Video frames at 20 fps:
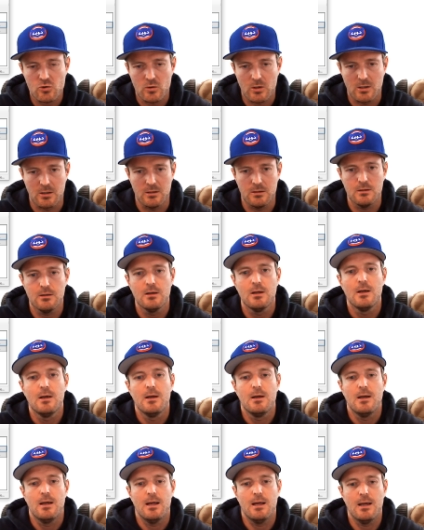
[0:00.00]
run
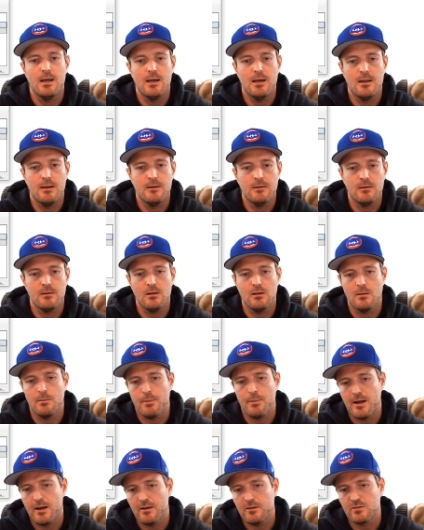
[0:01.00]
and in the
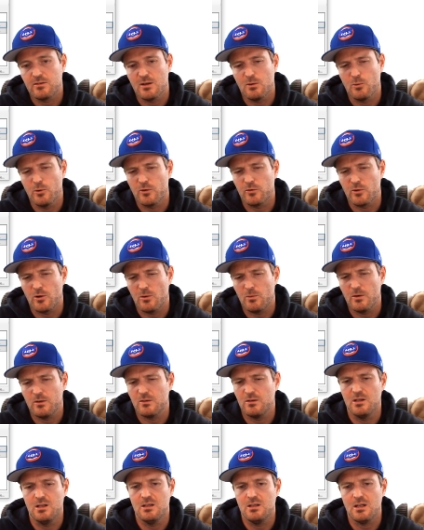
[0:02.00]
past there was always
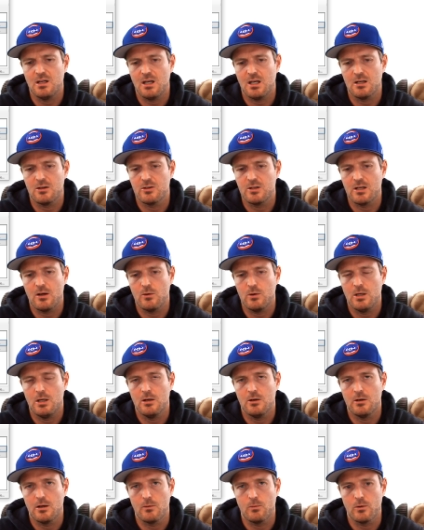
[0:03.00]
an indicator down
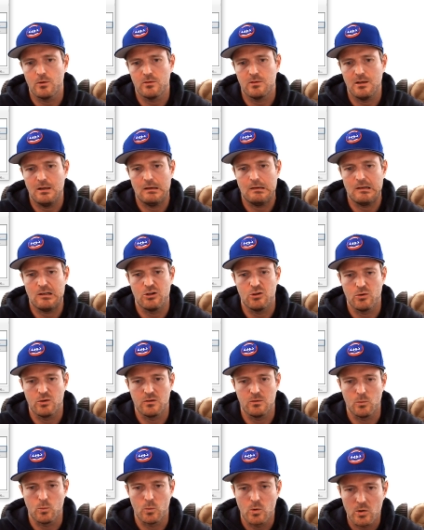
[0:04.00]
here that was saying there was
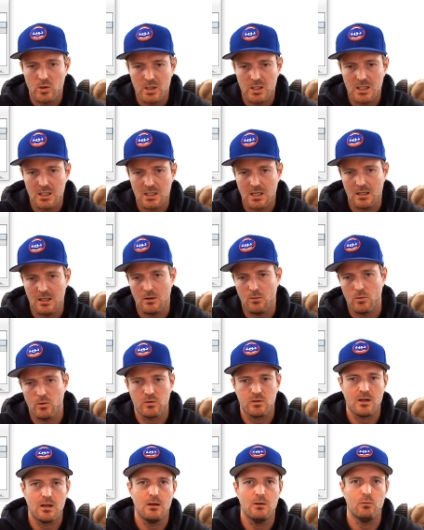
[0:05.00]
a warning and that was
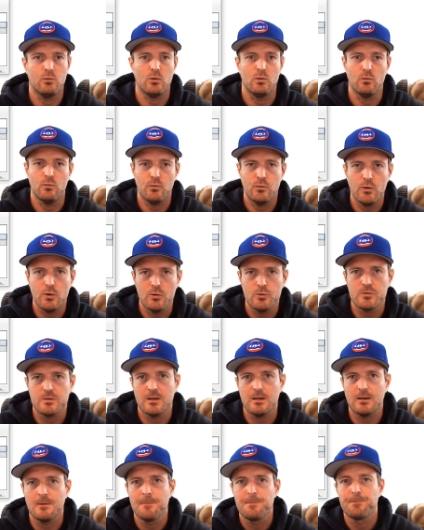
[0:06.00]
kind of
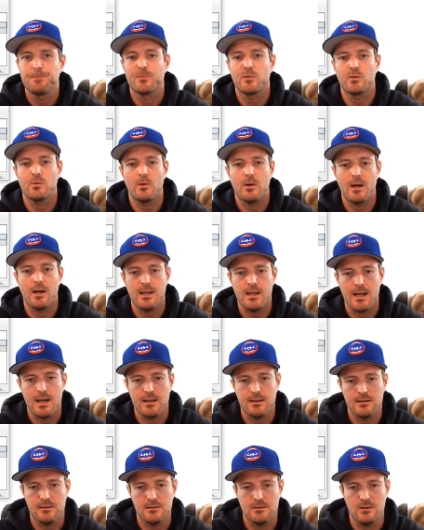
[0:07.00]
confusing so I
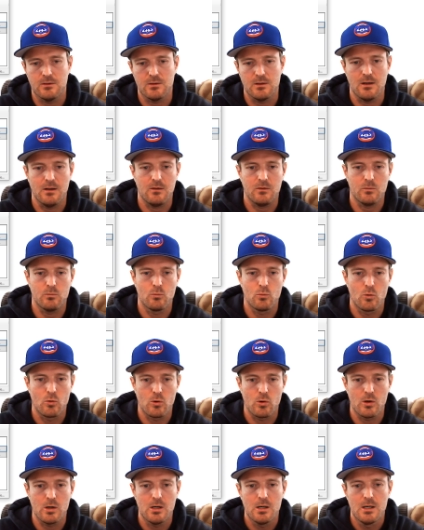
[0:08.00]
added this and it's
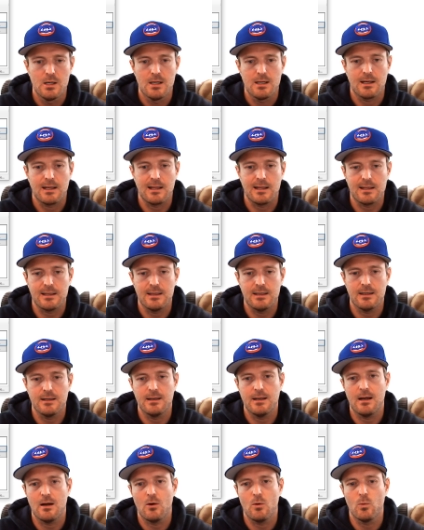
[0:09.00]
more clear
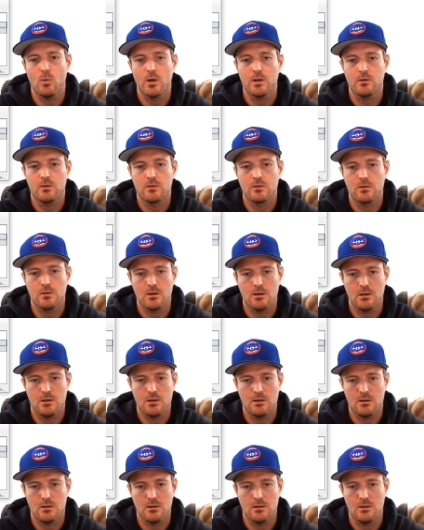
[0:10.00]
now what
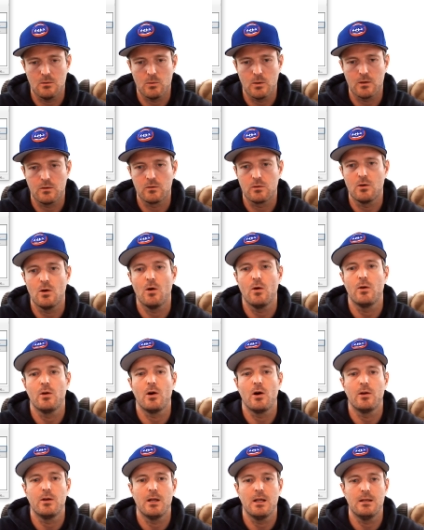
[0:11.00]
uh, what's going
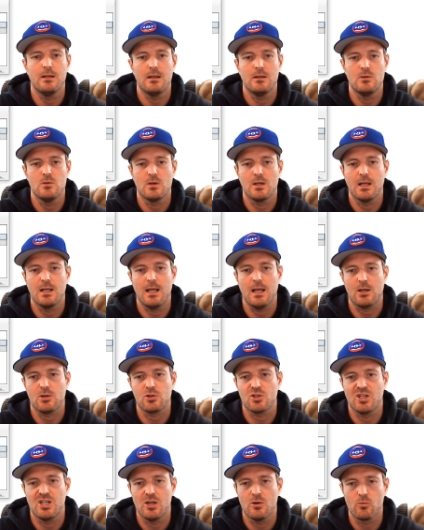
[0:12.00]
on and that you can
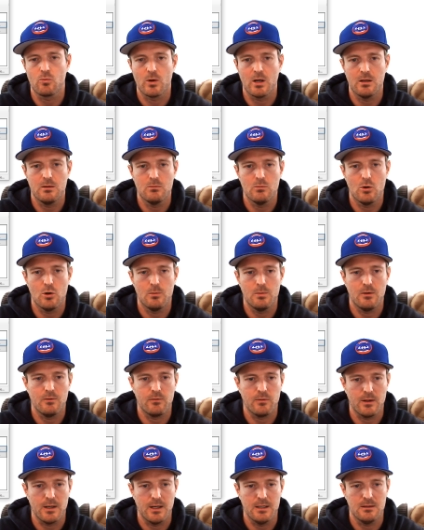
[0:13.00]
actually run
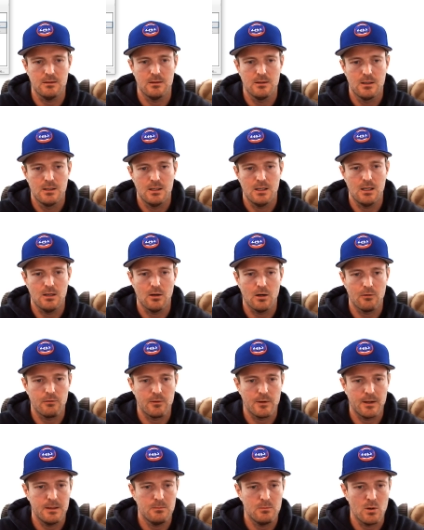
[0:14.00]
MobiFlight in
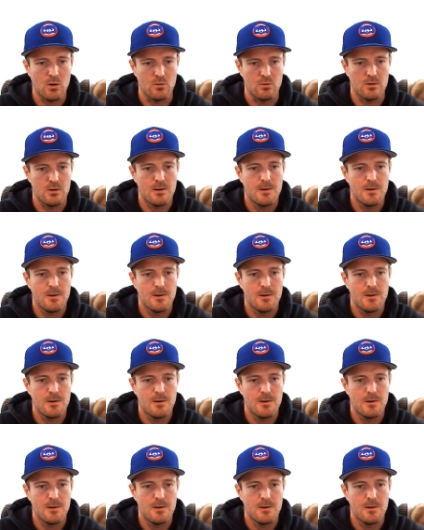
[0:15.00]
offline mode.